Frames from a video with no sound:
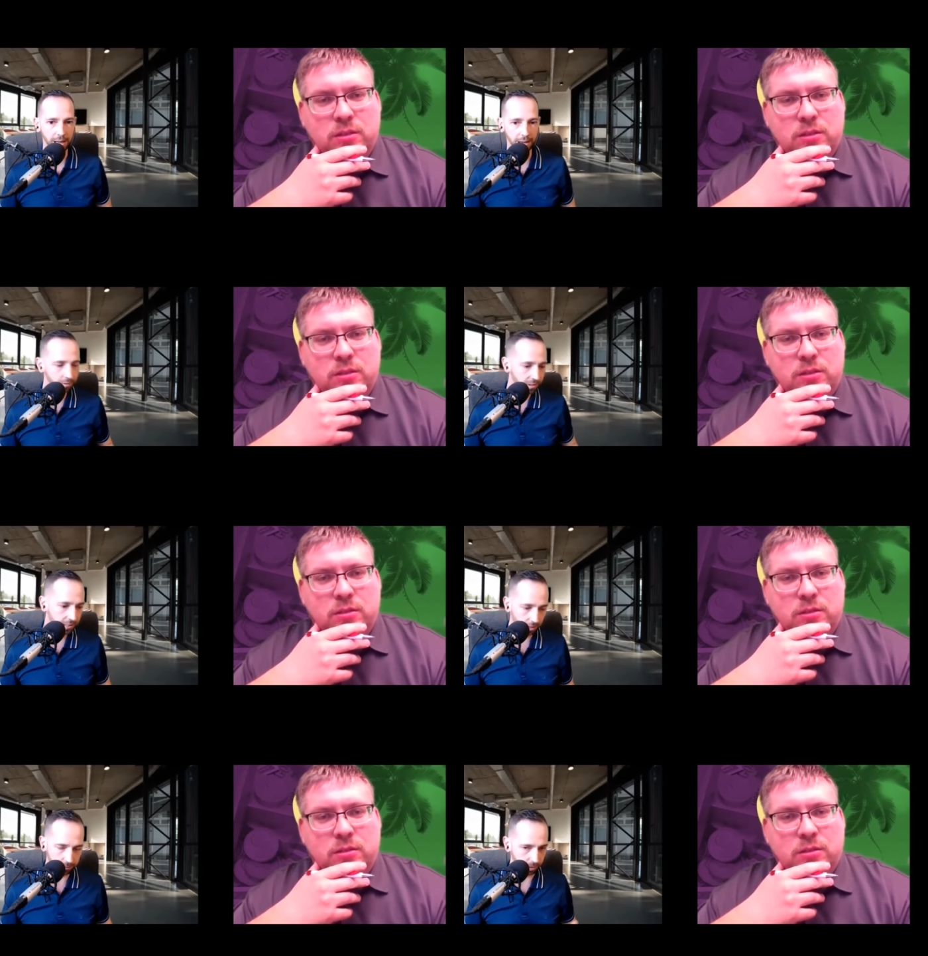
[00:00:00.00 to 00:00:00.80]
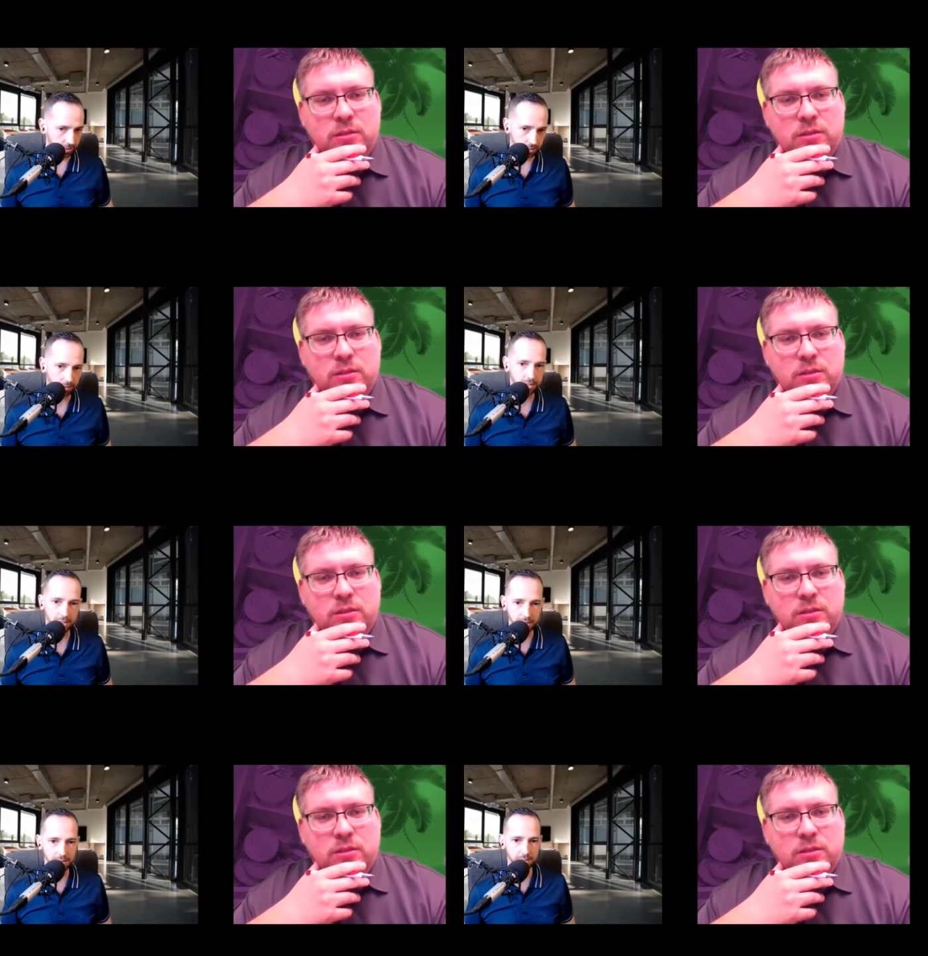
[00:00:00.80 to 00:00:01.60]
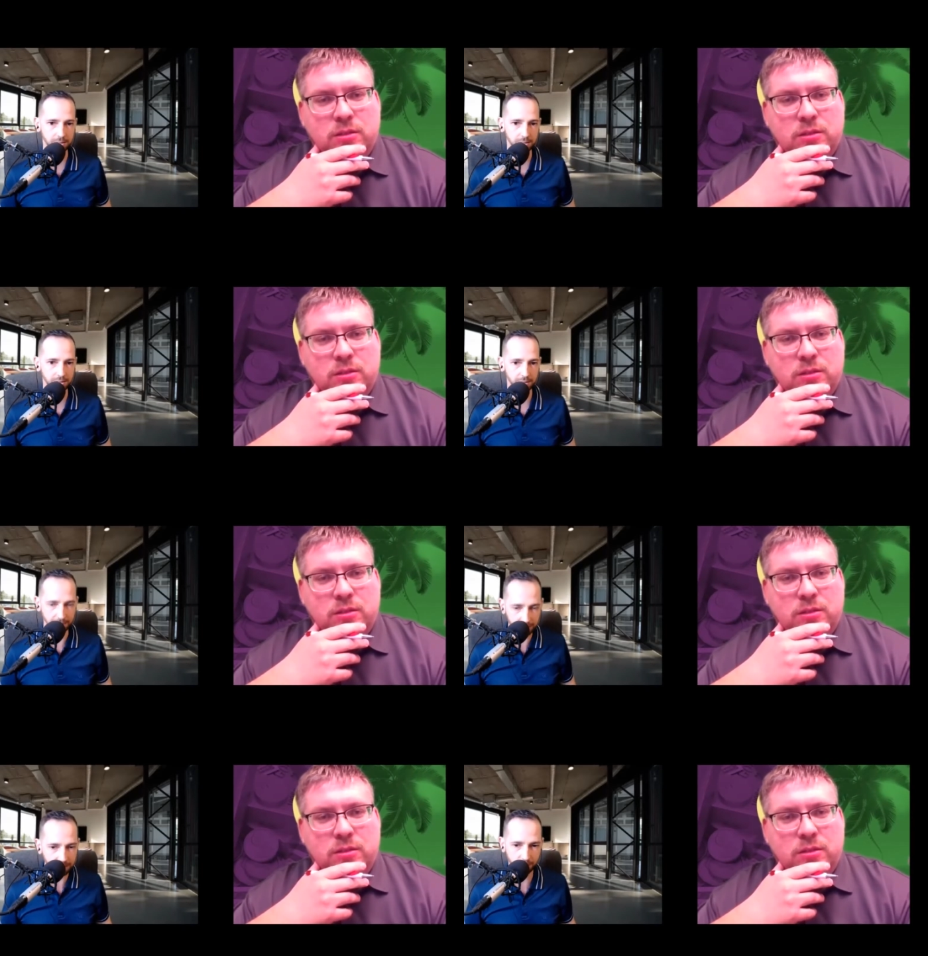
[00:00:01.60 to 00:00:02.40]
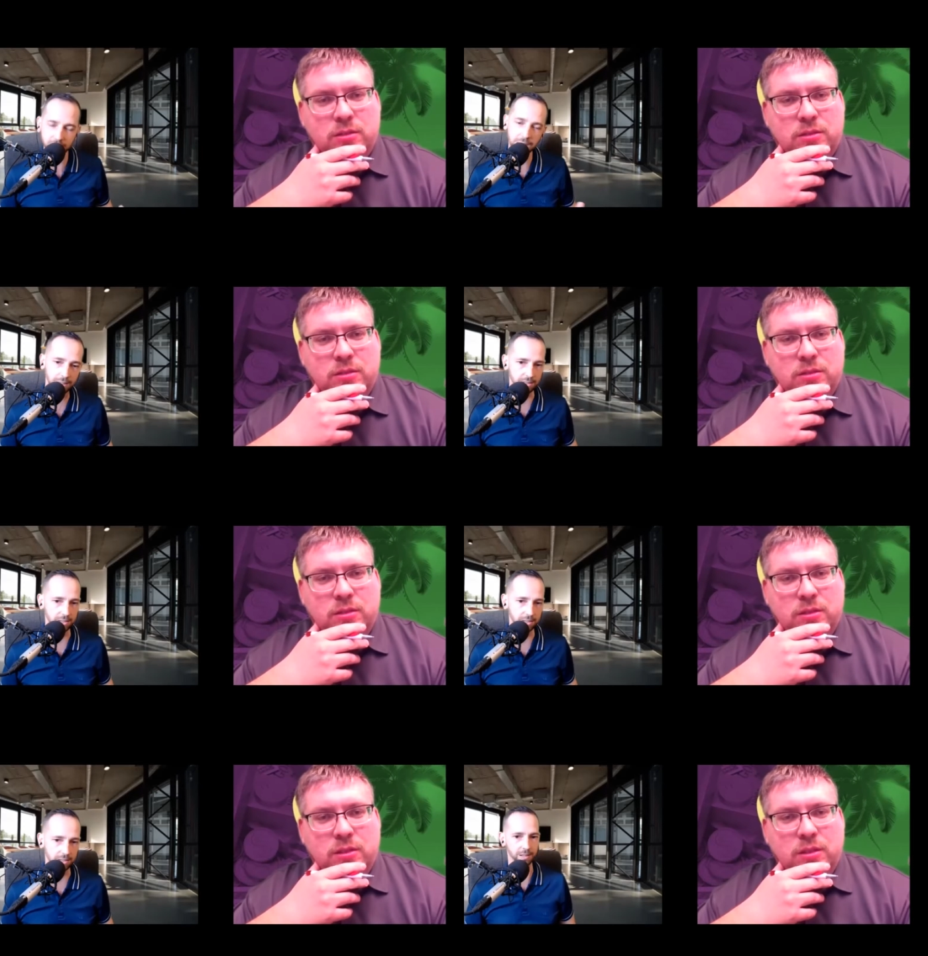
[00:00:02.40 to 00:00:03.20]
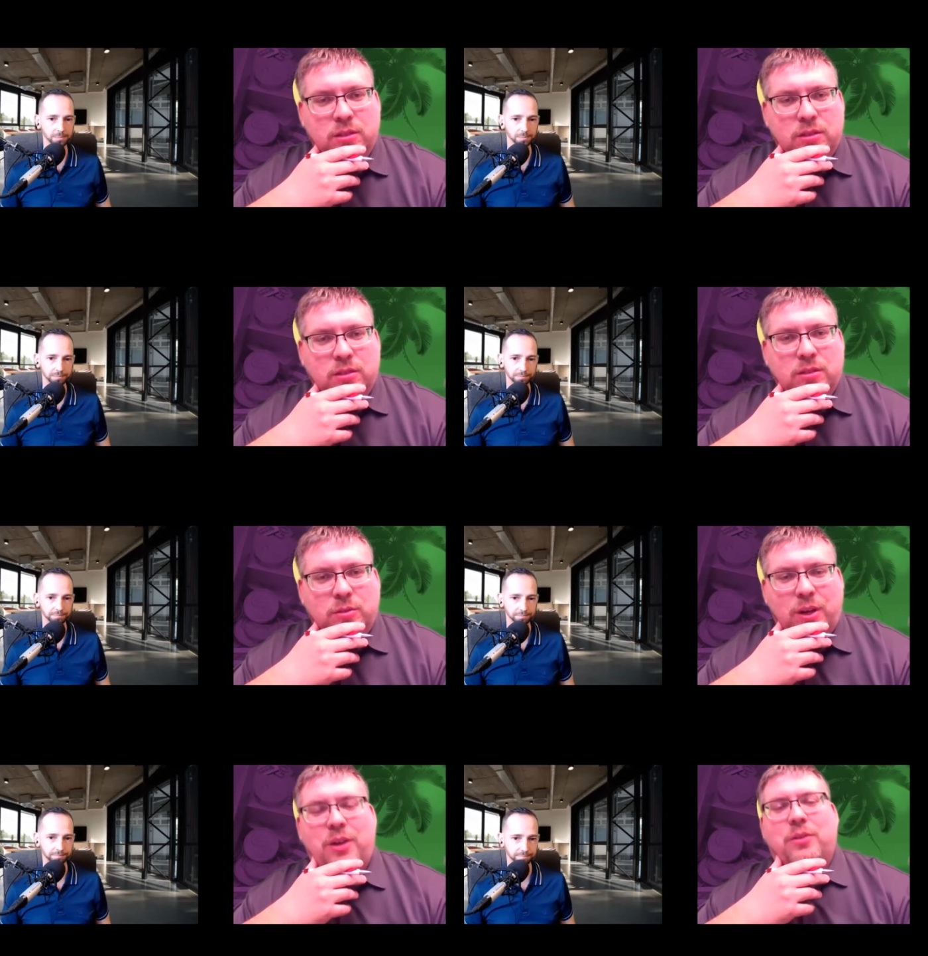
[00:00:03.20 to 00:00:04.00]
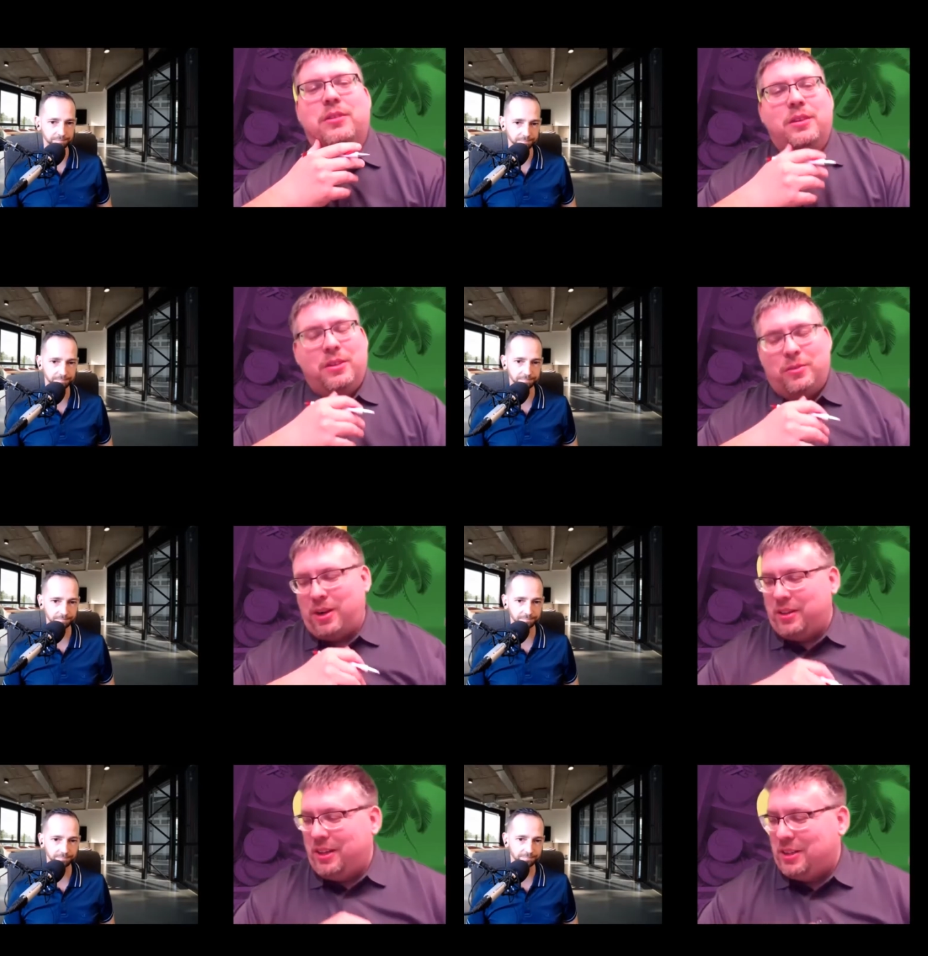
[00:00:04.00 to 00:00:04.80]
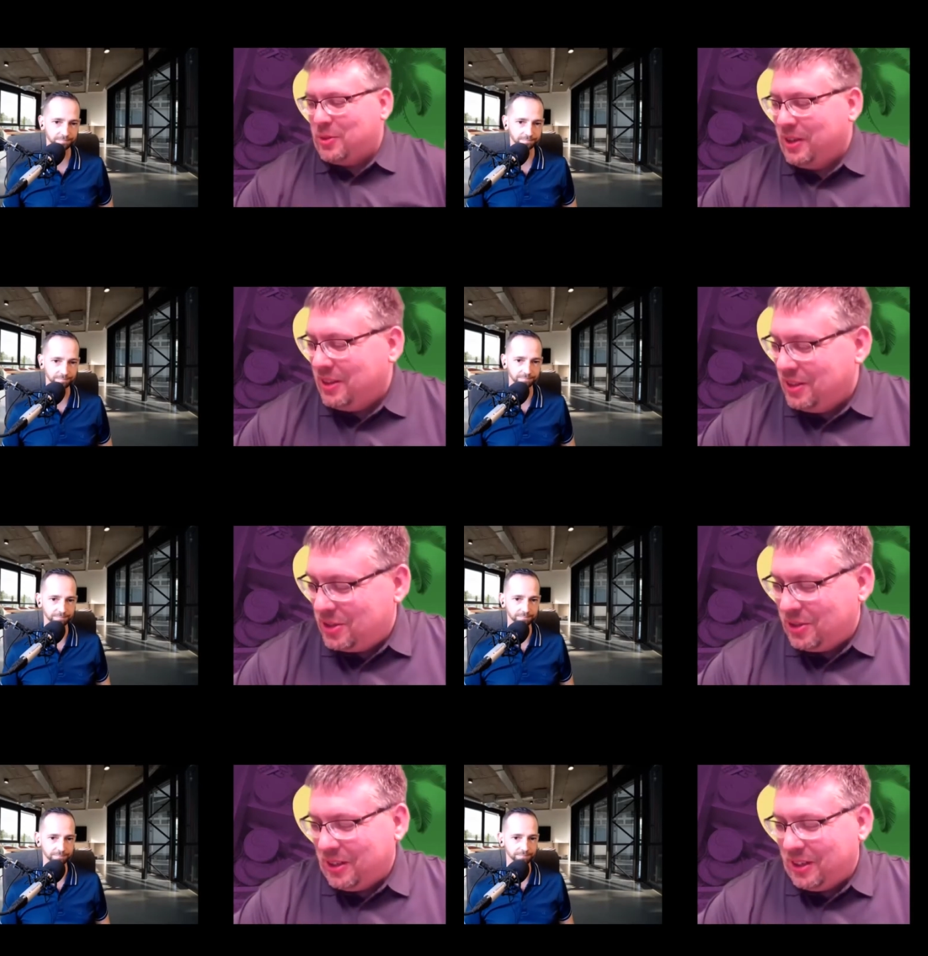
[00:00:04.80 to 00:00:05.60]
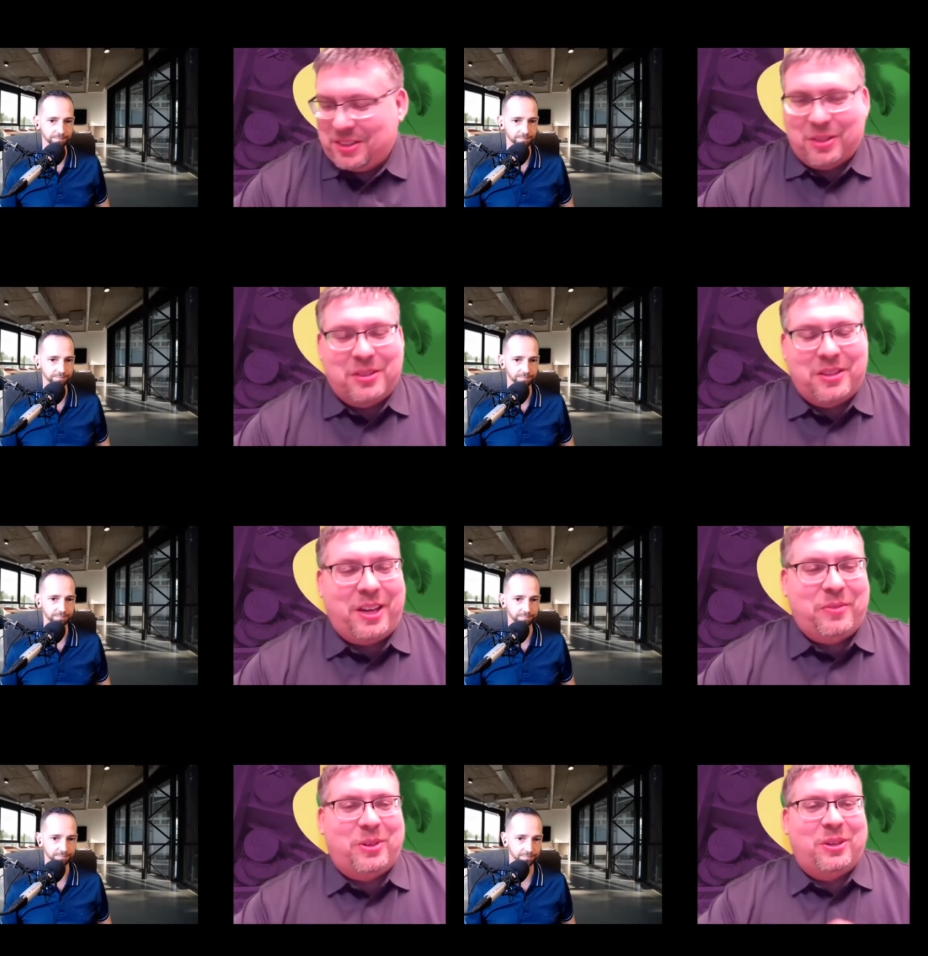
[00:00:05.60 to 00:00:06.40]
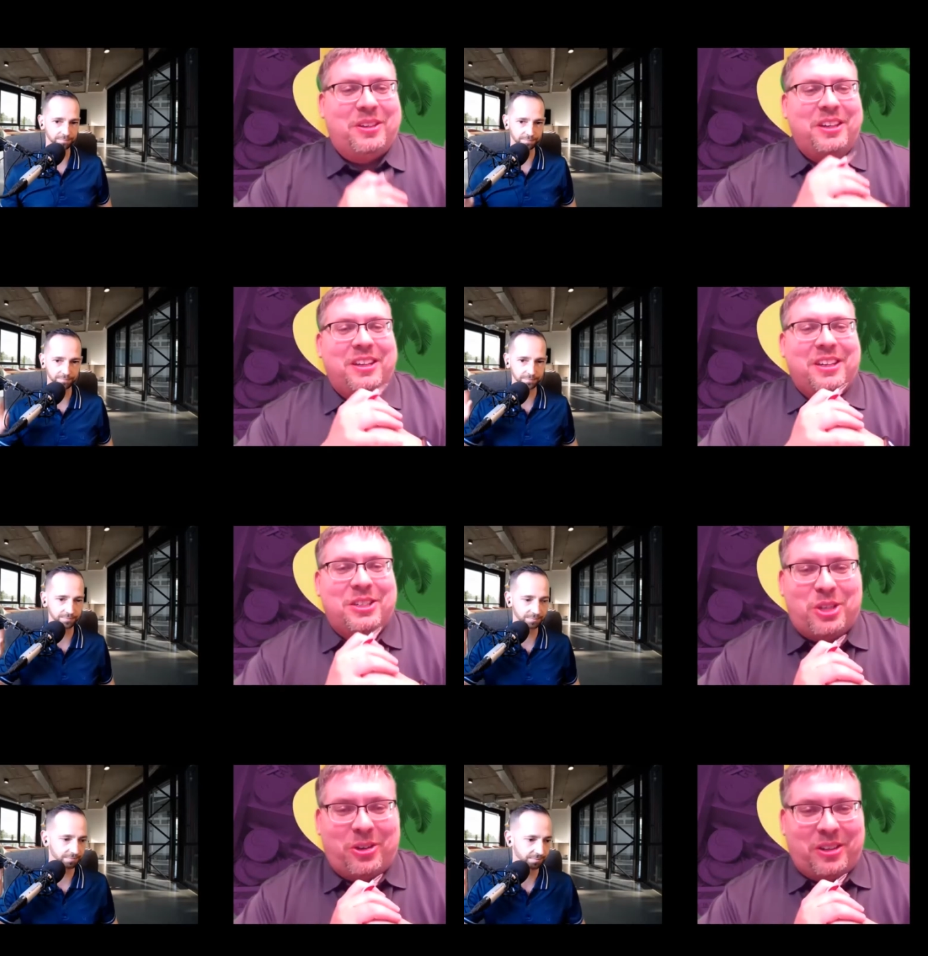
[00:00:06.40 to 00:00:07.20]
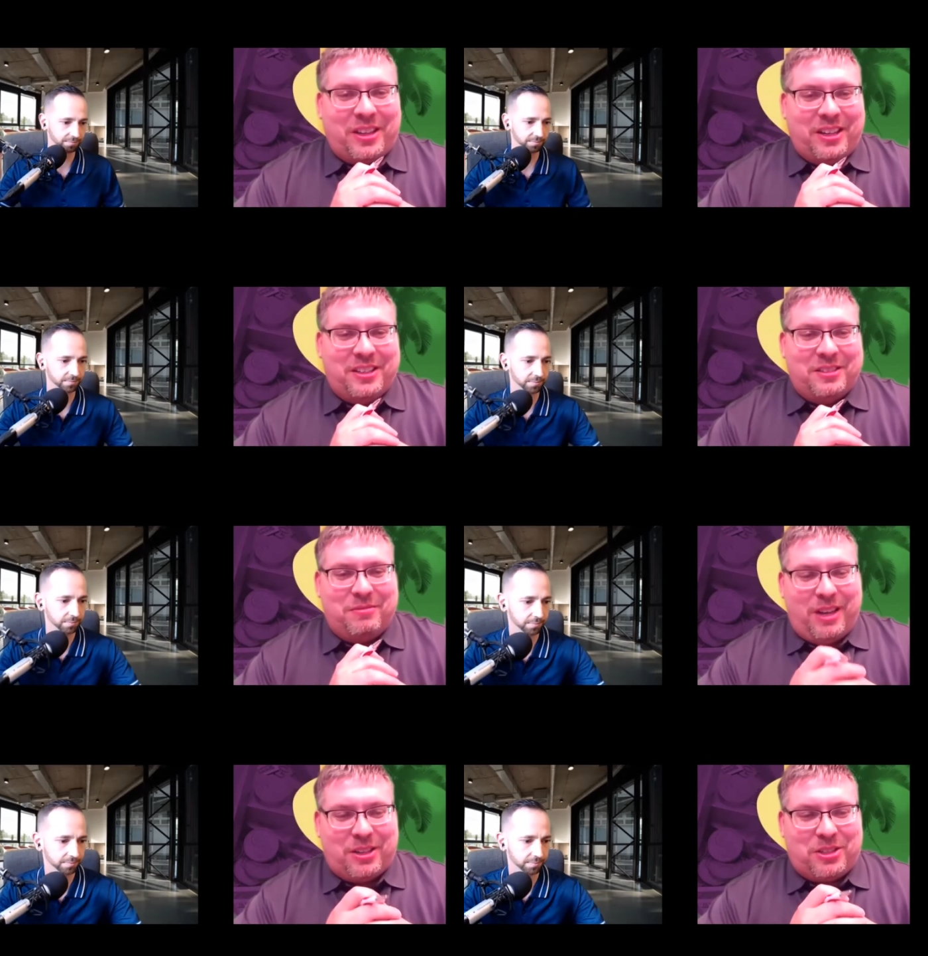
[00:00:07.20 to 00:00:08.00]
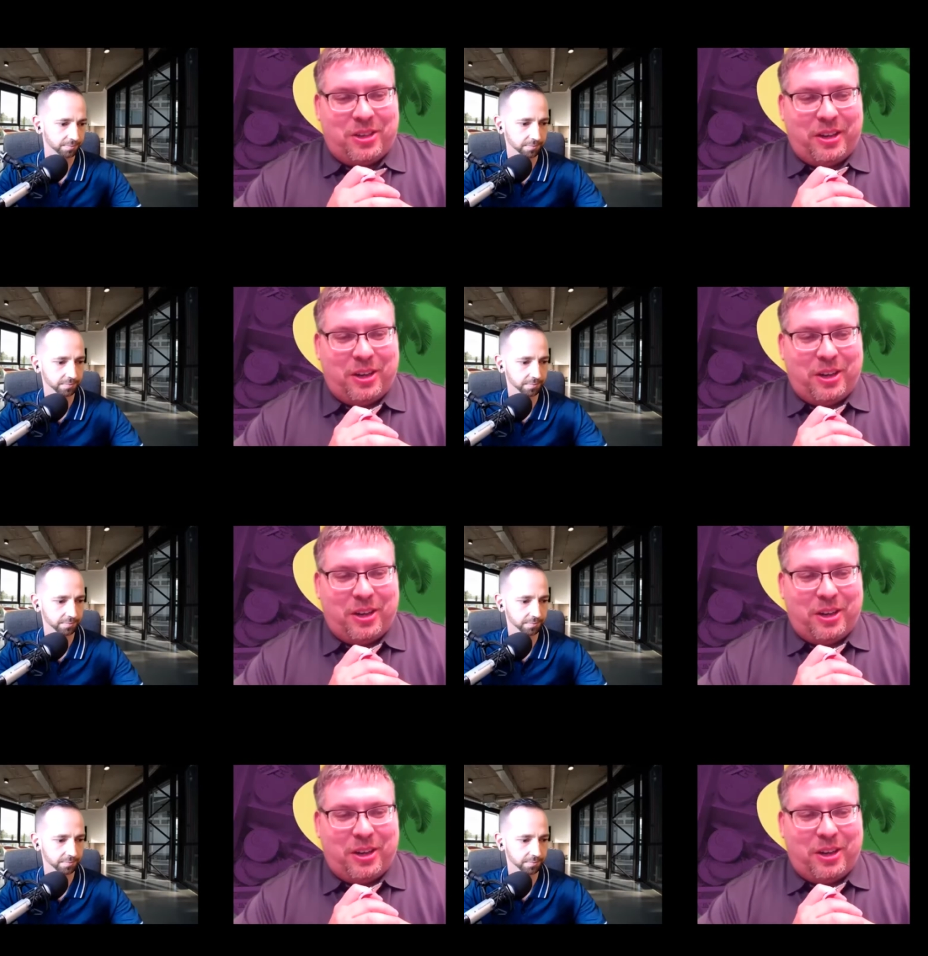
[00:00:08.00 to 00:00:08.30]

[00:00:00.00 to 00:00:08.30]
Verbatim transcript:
Speaker 1: and I really love what I do. I think it's I think it's really excellent. Yeah.
Speaker 2: Wow. Wow, that is quite the story. So thank you for sharing that and yeah, sorry